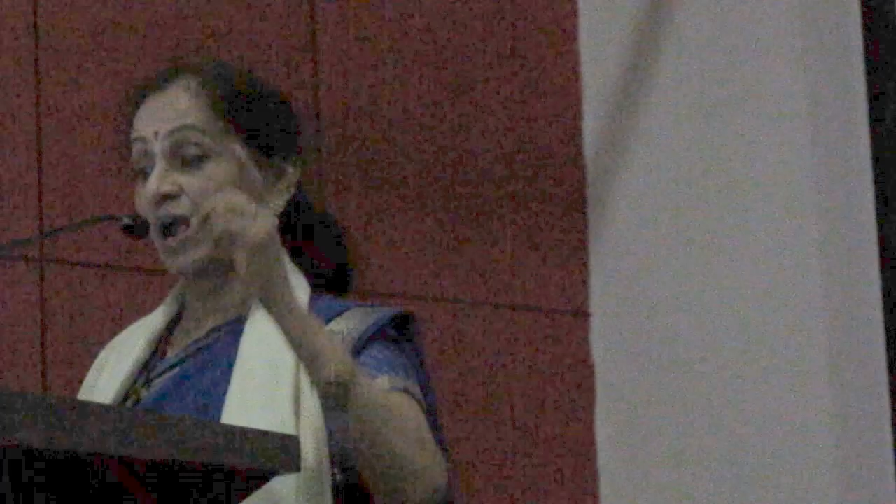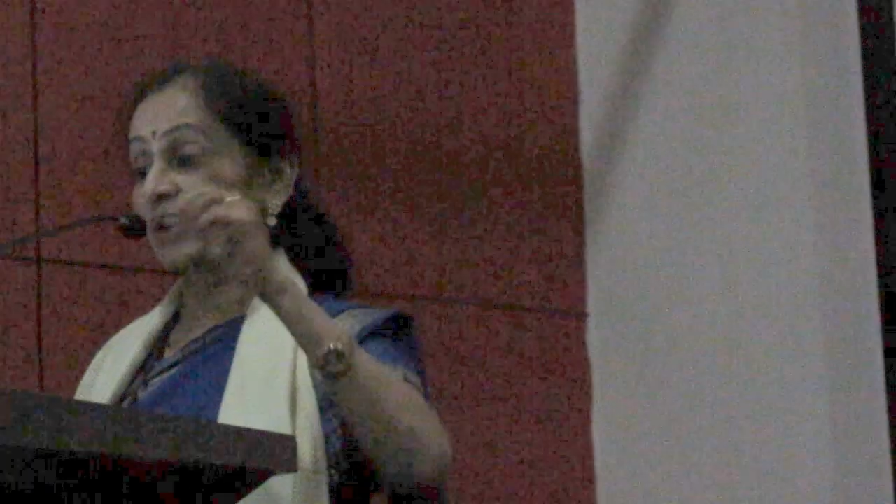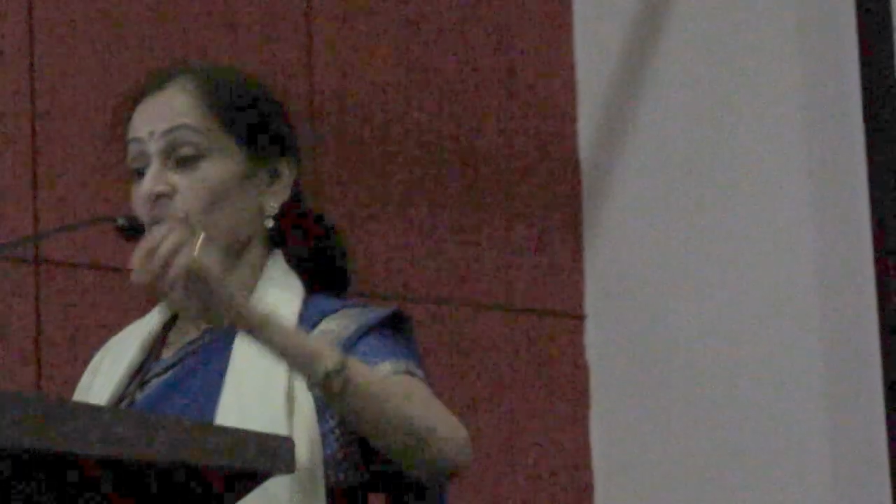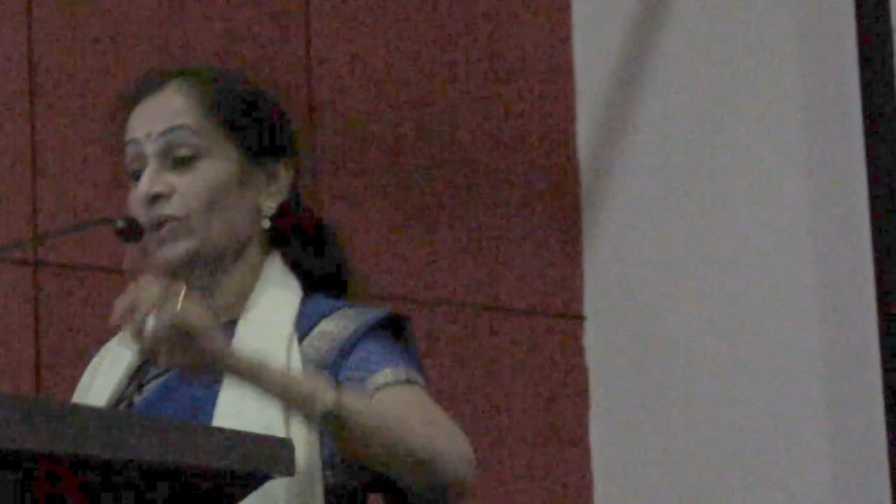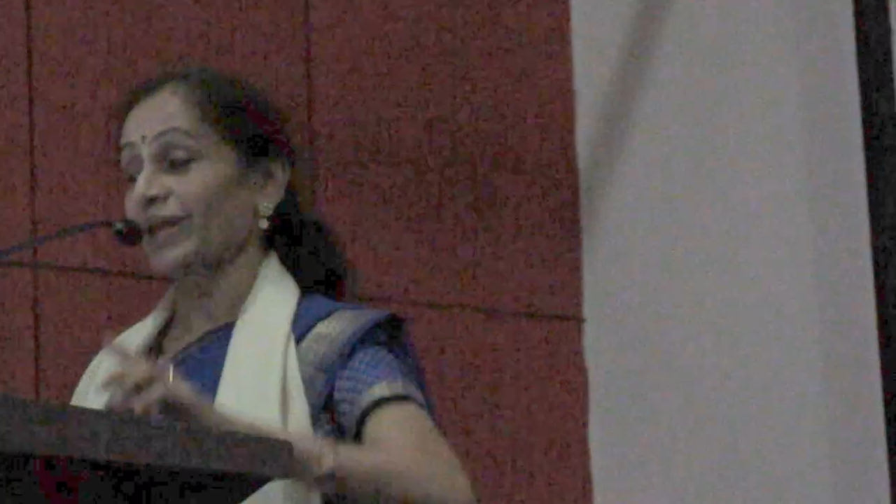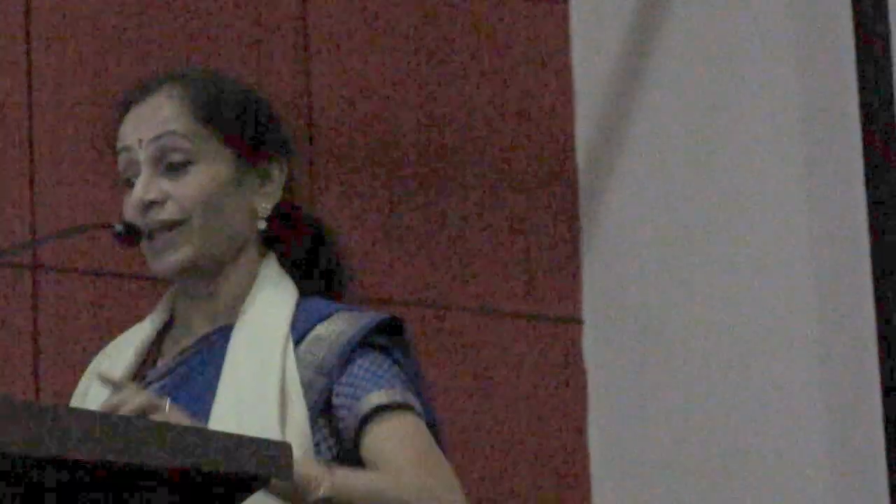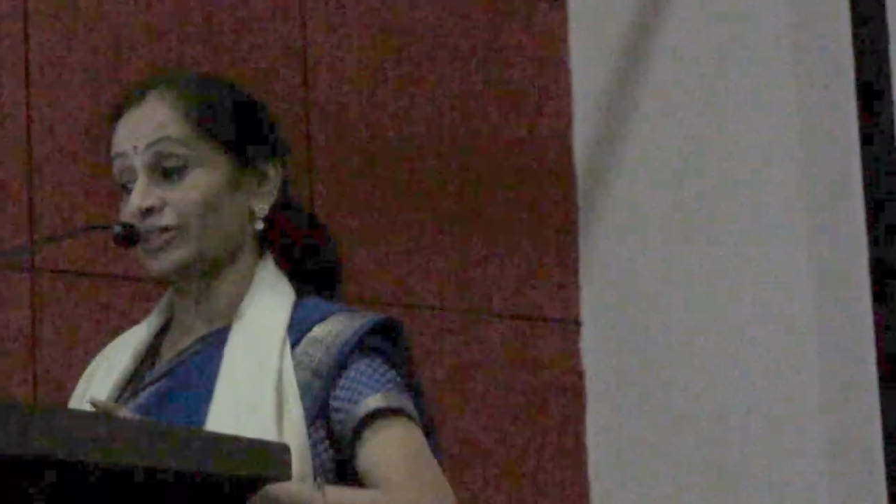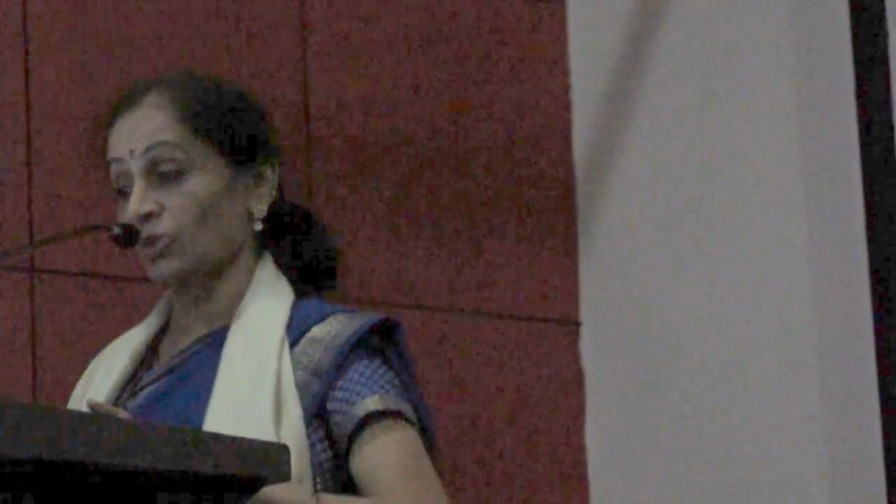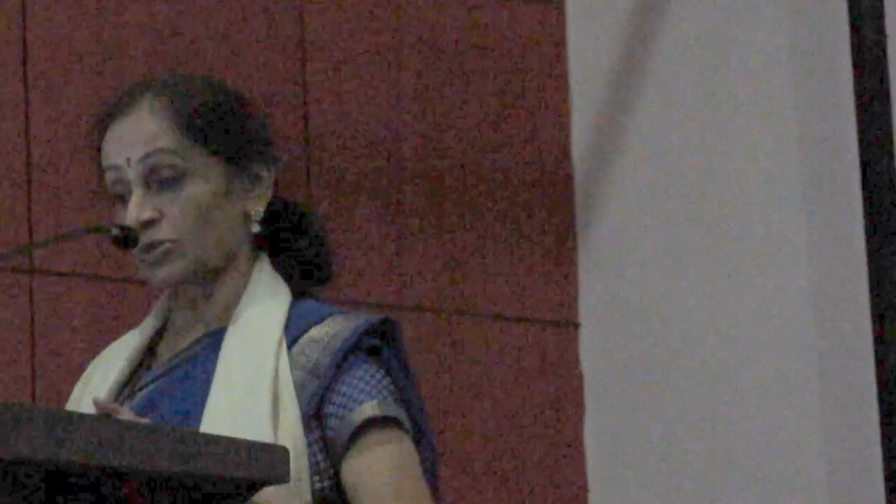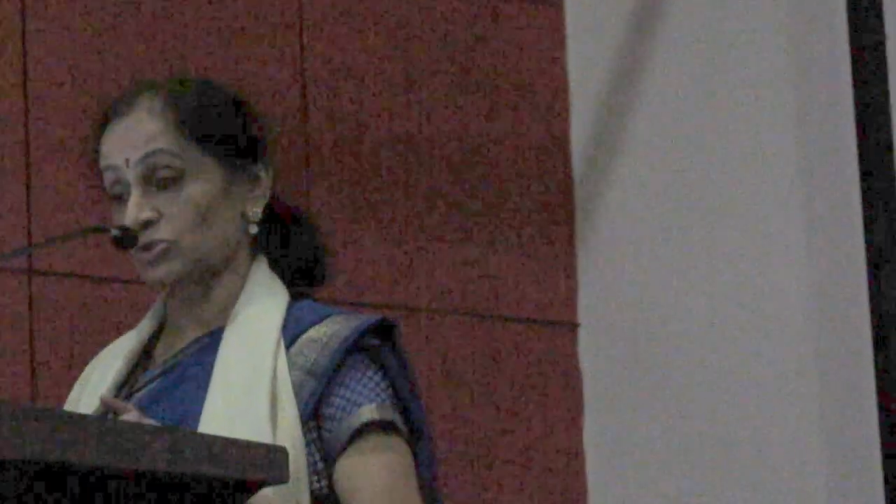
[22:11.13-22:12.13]
and your
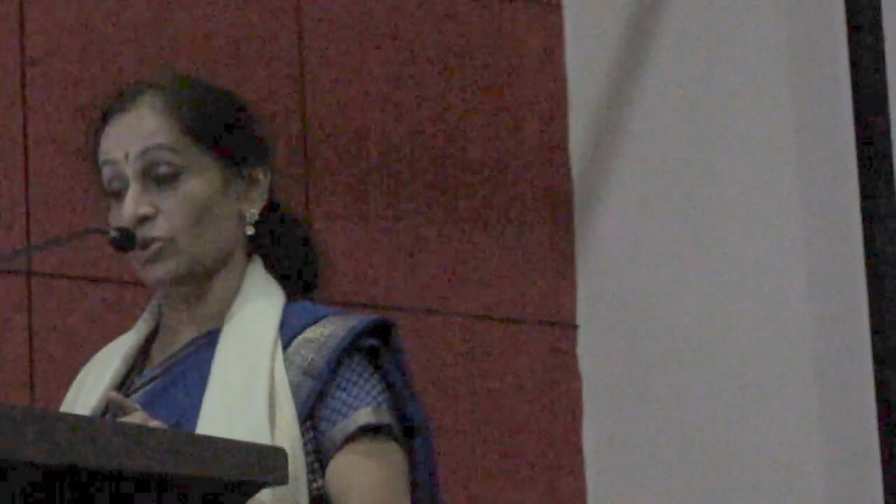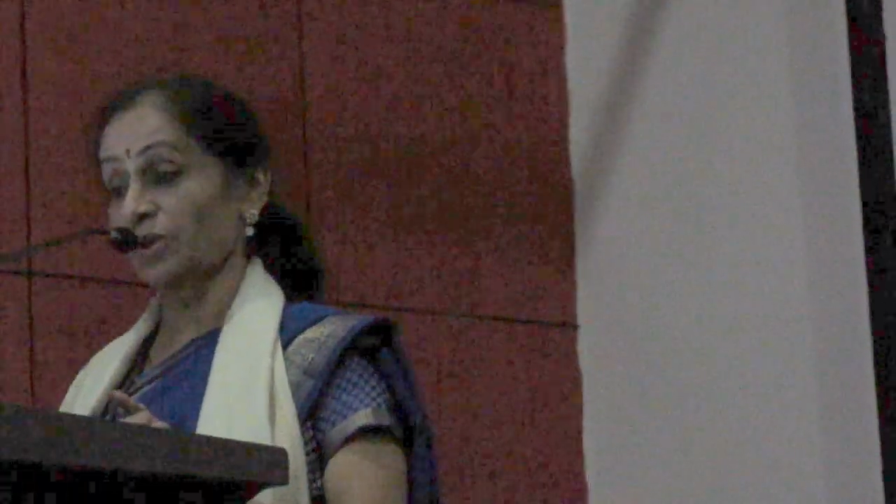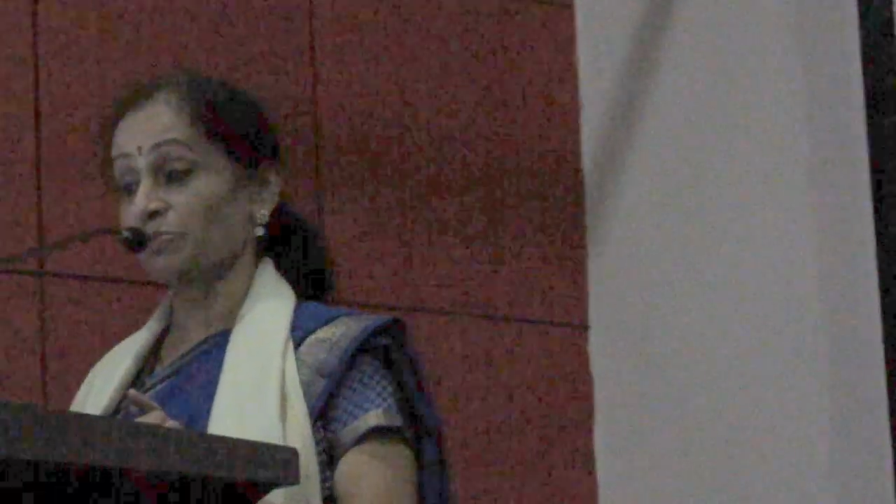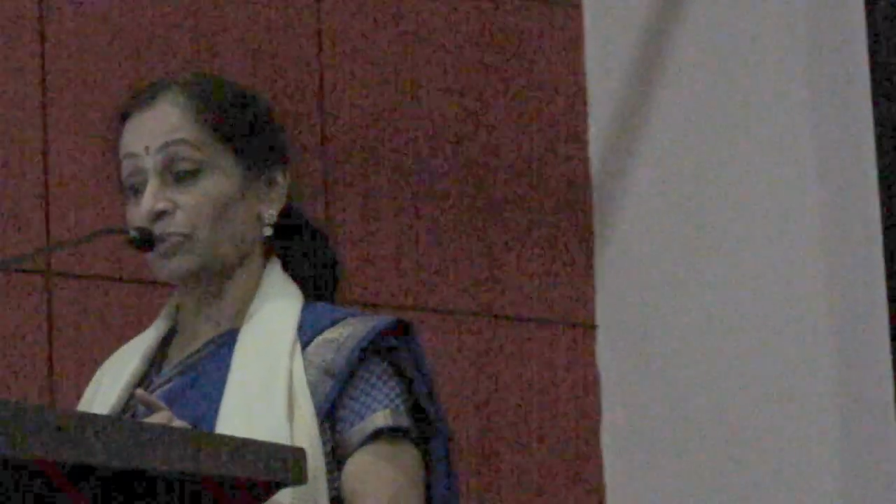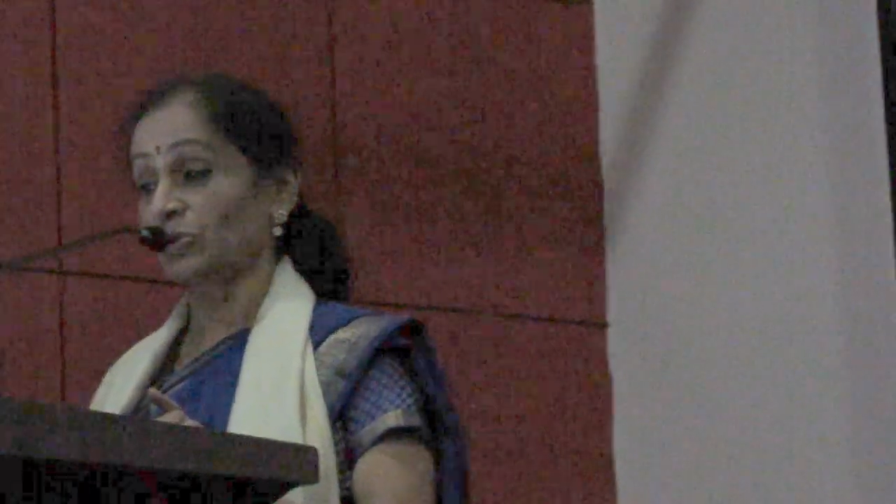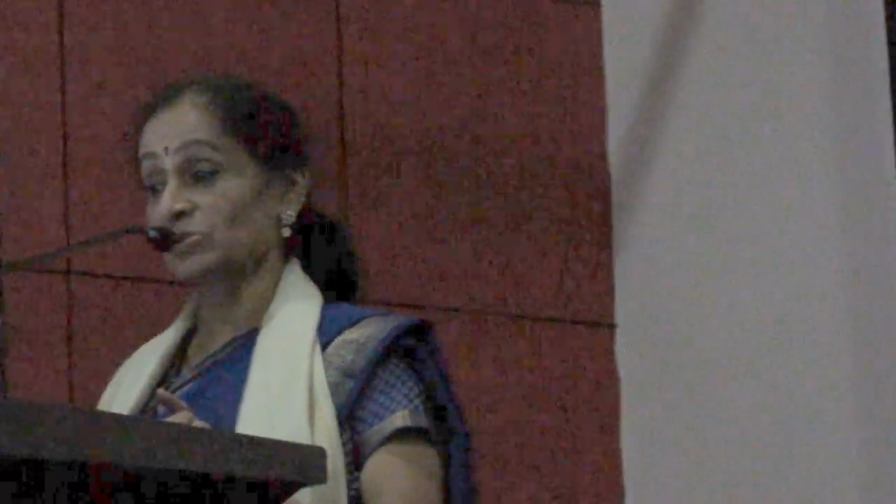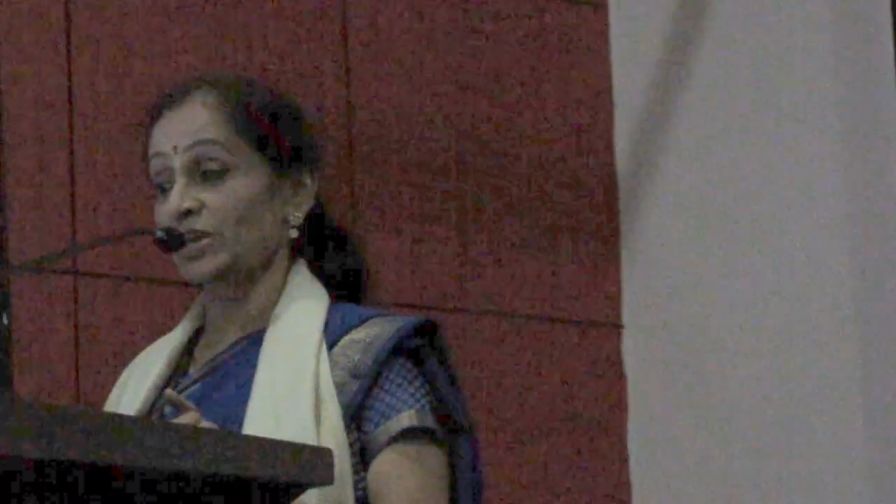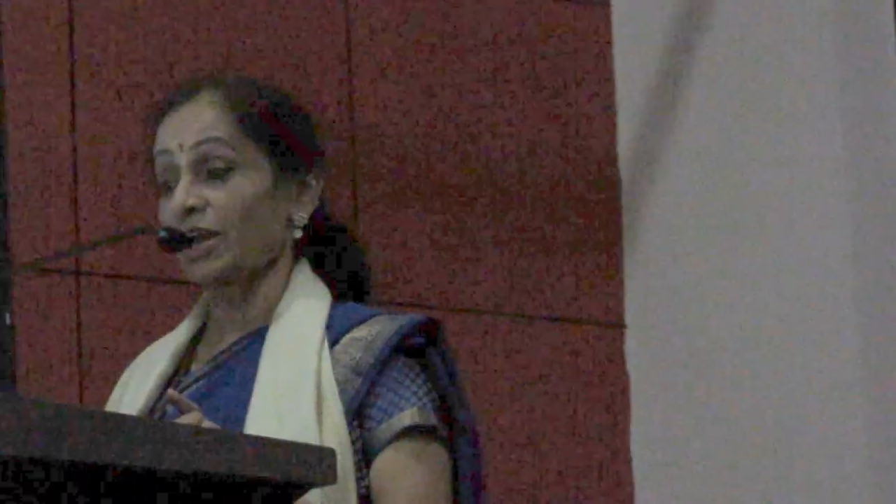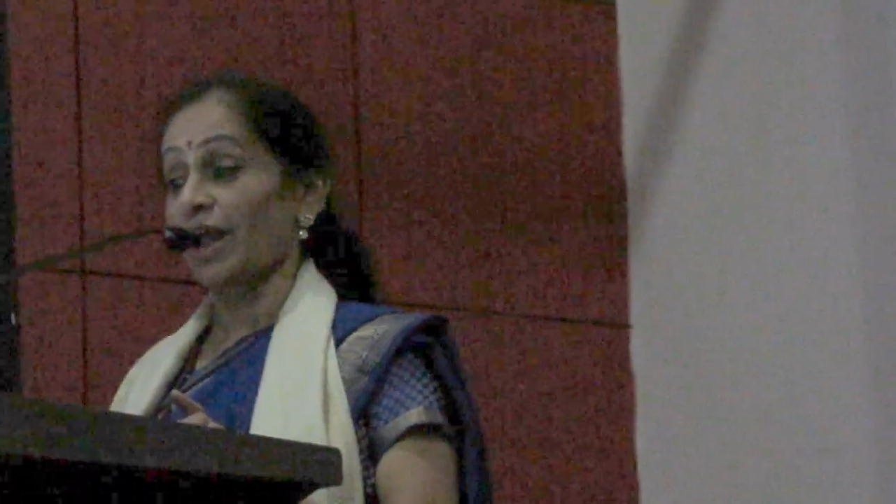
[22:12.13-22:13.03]
health also improves,